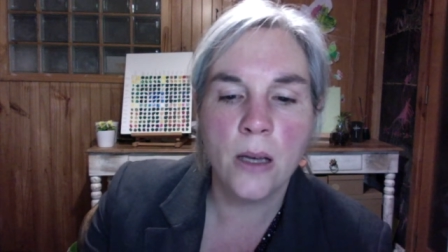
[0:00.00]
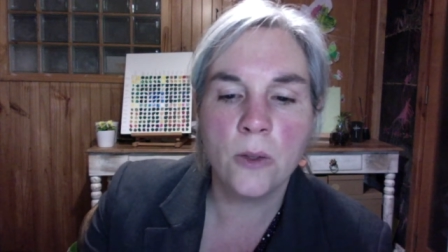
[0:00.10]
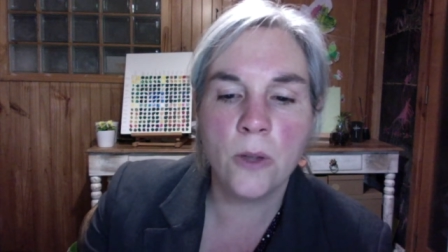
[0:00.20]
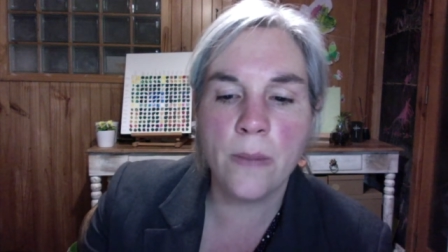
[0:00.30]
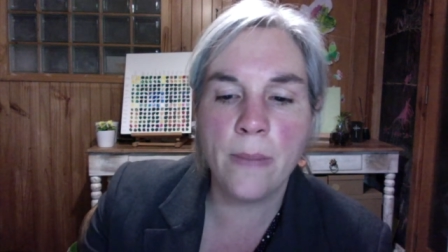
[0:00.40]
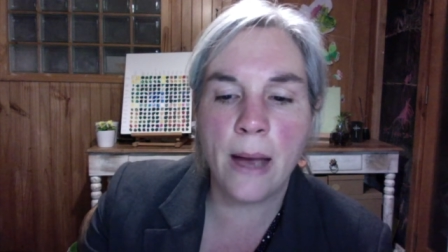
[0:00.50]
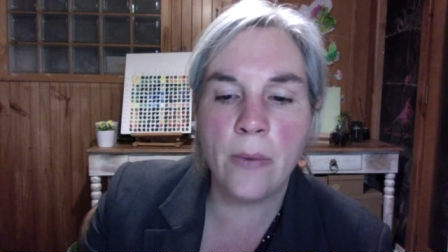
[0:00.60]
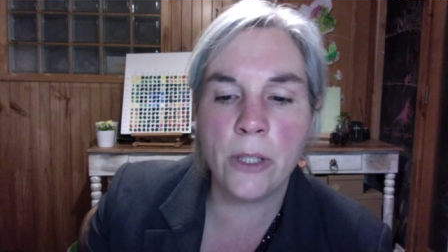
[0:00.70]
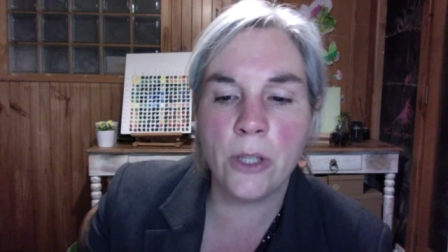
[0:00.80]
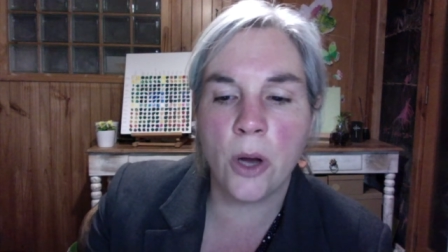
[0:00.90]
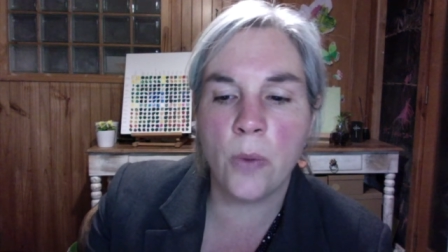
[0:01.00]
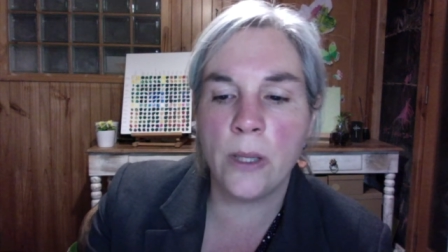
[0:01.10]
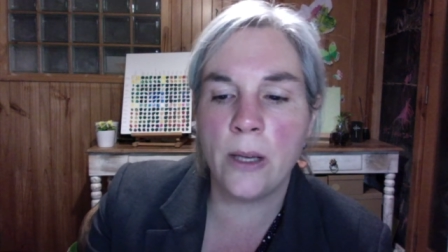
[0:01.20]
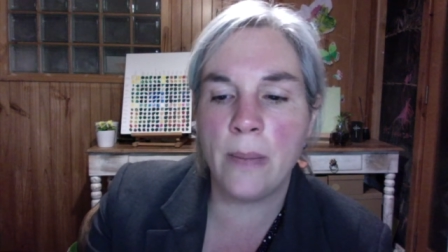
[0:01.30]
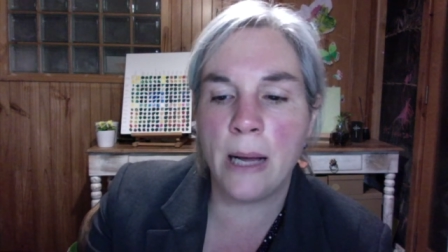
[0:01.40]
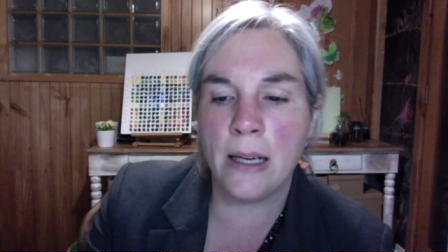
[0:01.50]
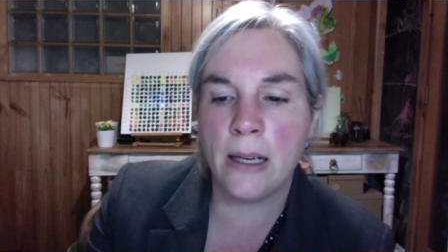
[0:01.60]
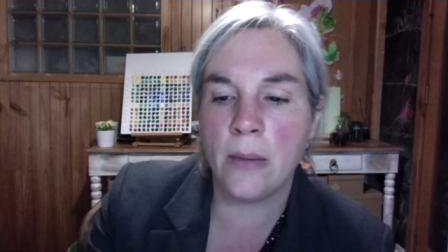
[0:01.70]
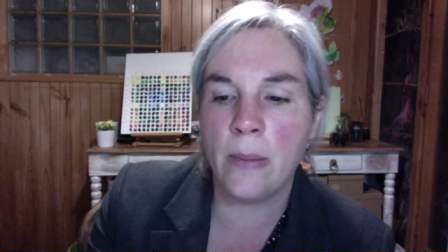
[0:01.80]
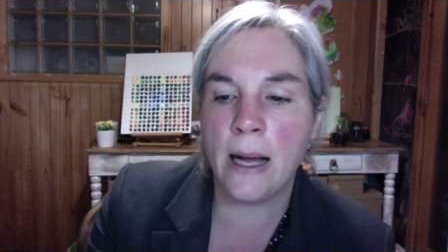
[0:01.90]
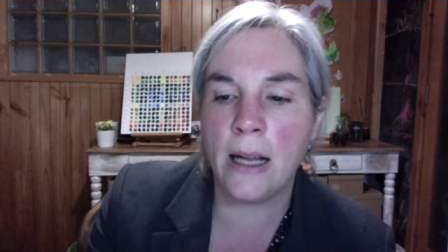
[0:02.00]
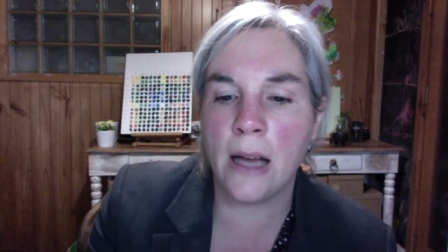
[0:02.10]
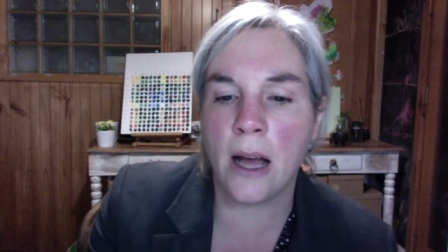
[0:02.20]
So the man went home with Laban, and Laban